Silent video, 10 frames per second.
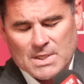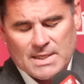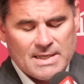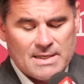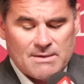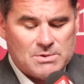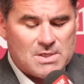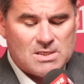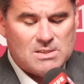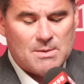again, it was
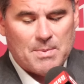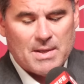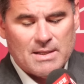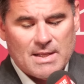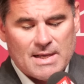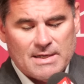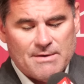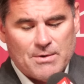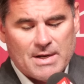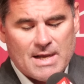awesome to play a lot of
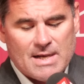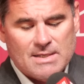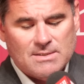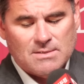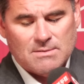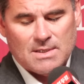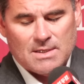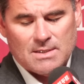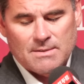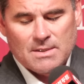different guys, and,
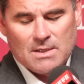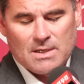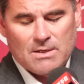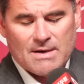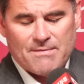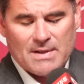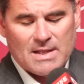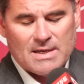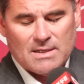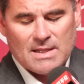you know, I felt
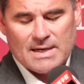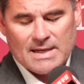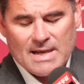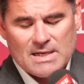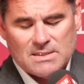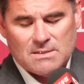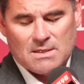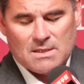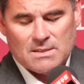like a lot of guys,